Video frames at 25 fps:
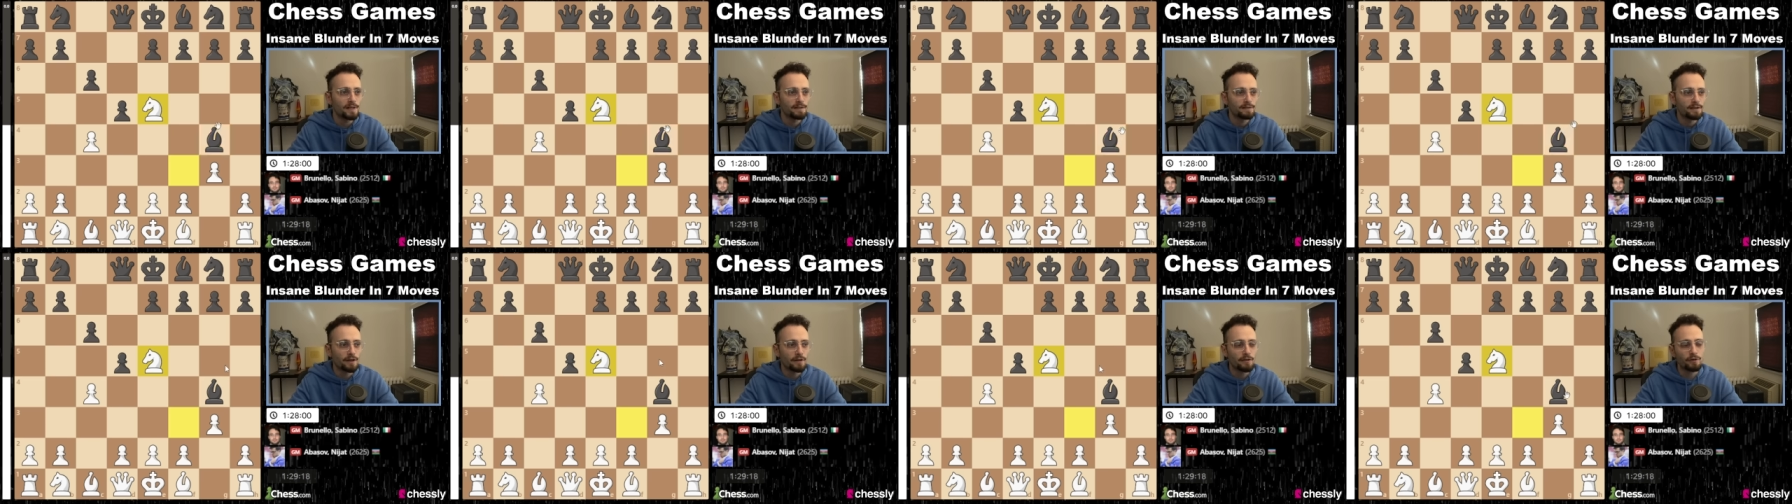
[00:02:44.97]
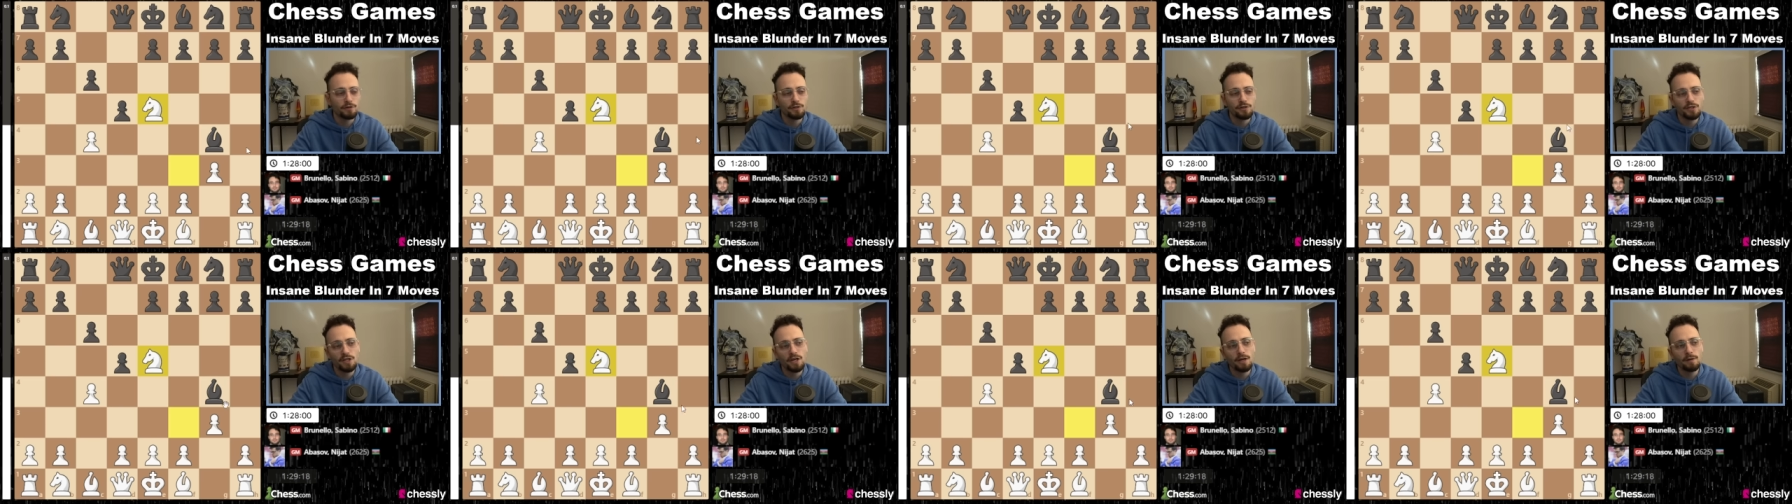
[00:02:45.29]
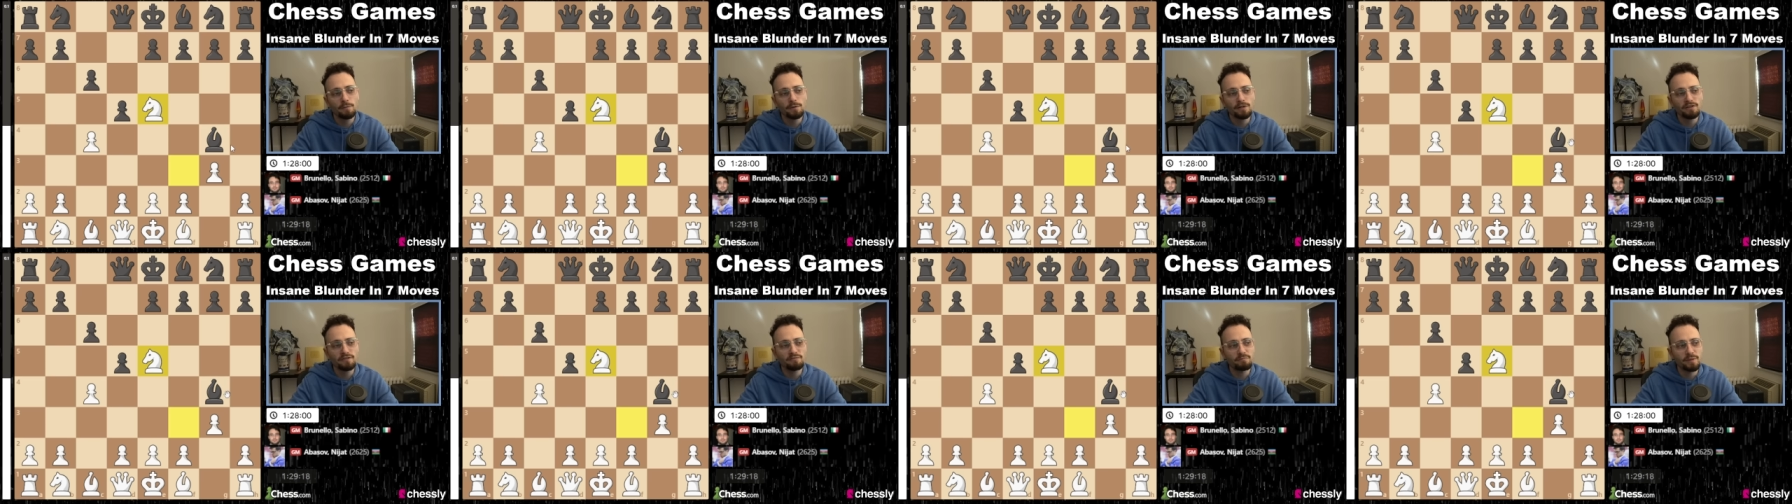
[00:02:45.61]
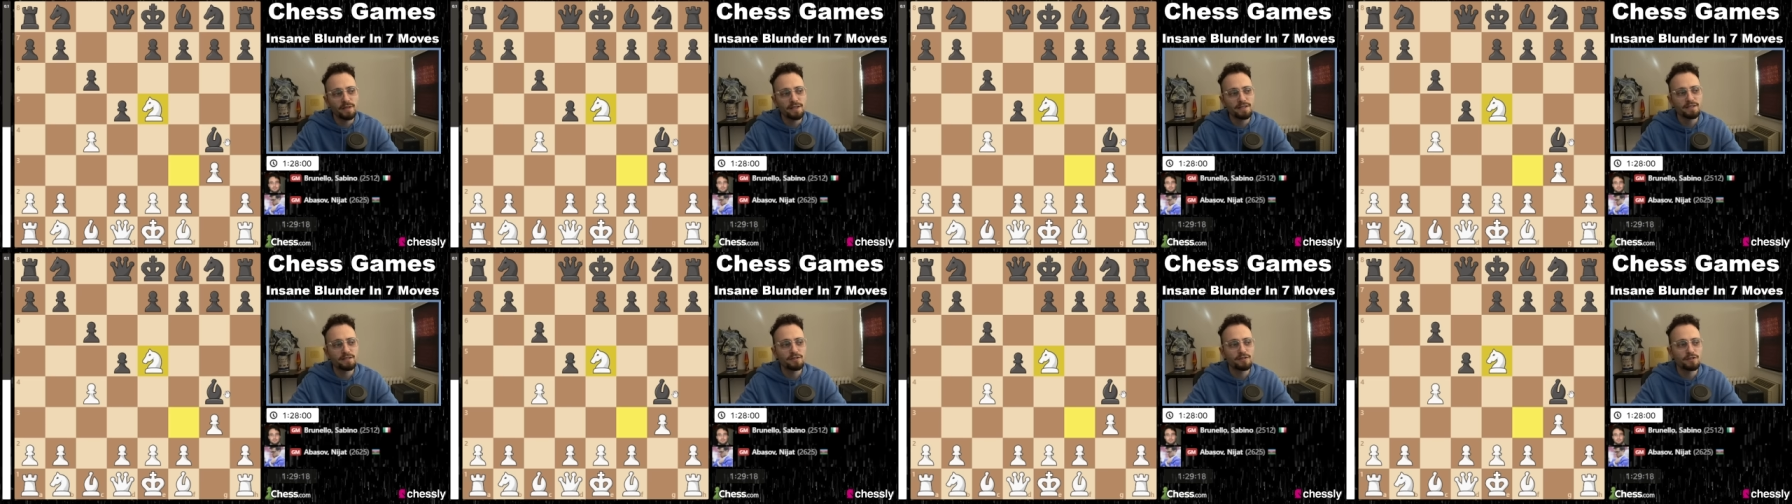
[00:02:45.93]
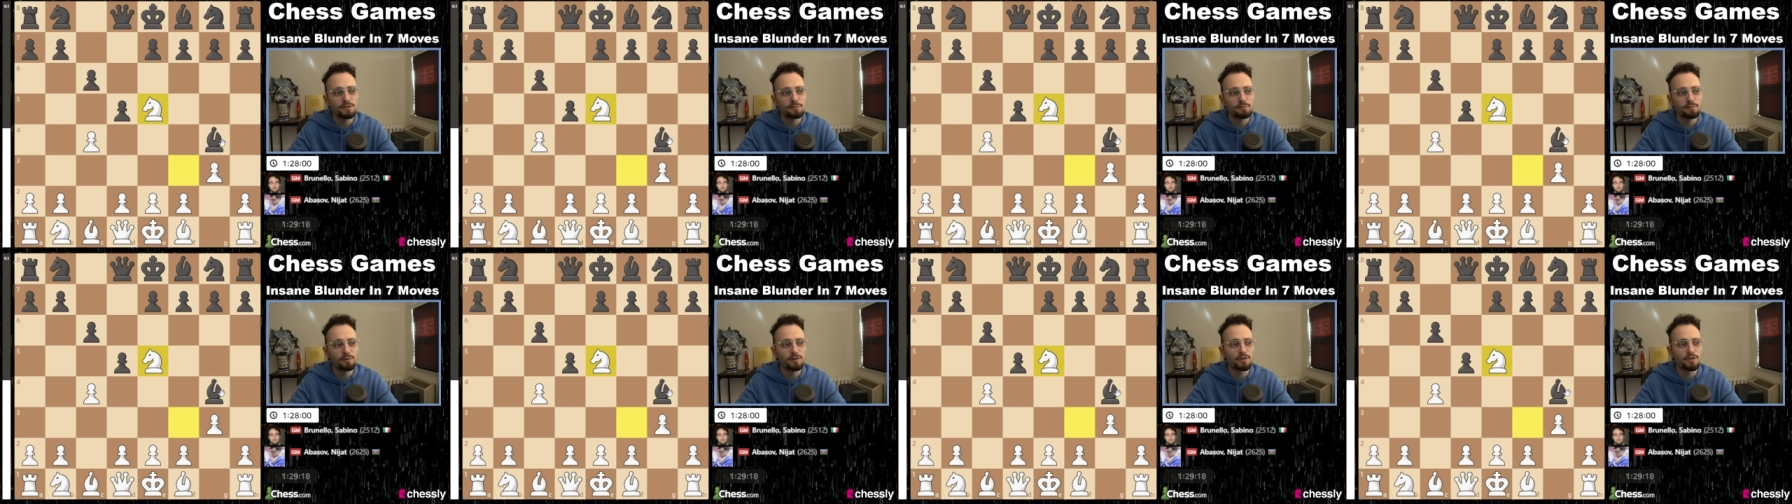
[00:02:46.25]
Now there's a couple of places
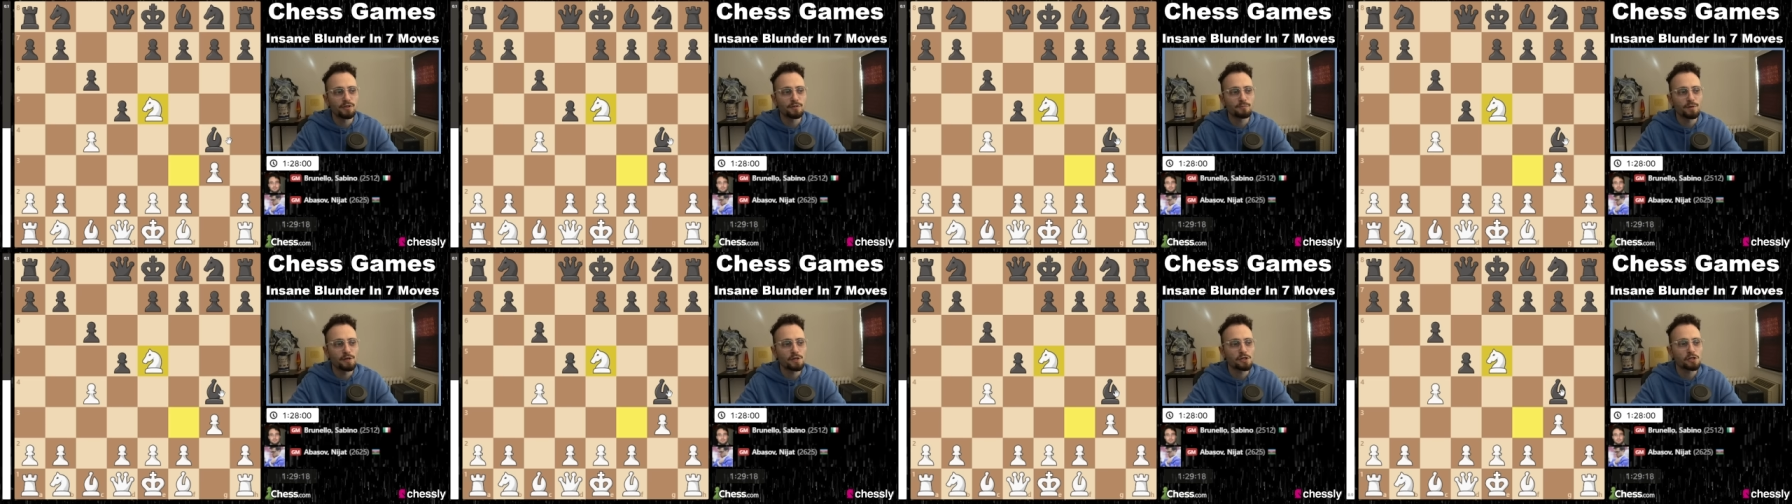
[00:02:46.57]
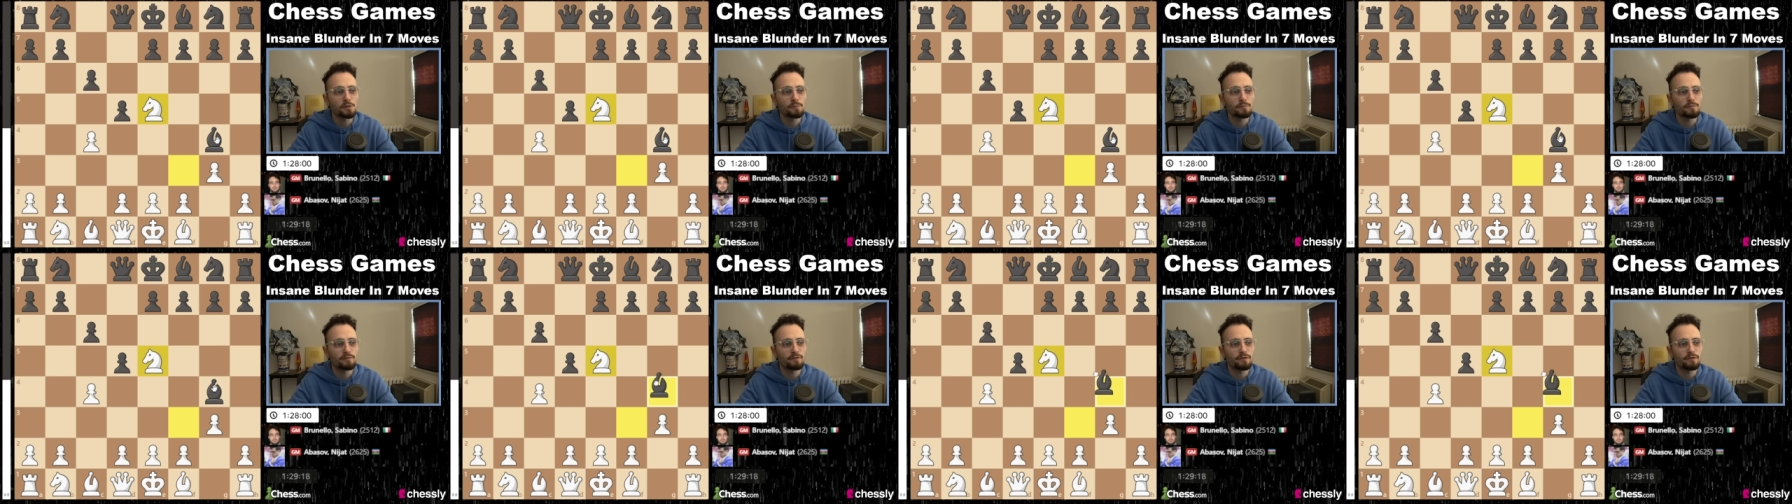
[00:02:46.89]
to put this bishop.